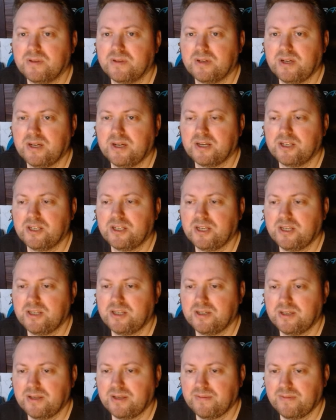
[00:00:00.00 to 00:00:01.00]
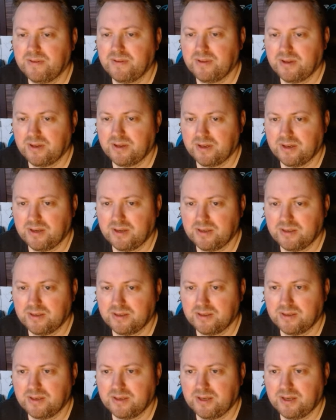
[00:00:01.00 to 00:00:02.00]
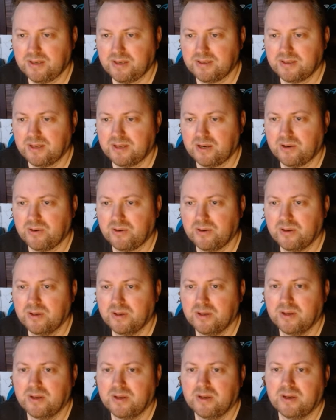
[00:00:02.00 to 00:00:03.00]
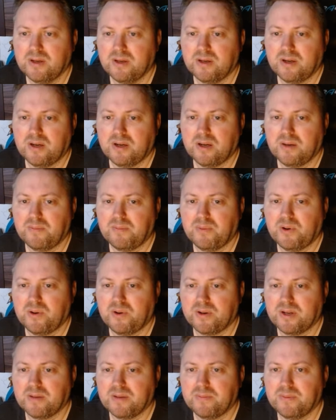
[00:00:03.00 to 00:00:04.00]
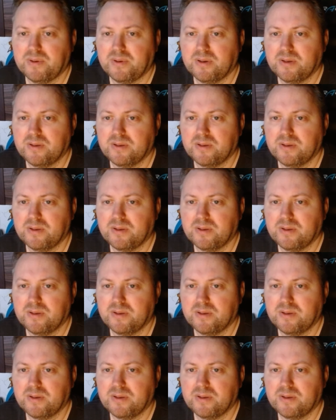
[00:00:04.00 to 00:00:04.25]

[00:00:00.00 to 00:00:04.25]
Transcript: He exchanges everything, yeah, since he is now a pawn up.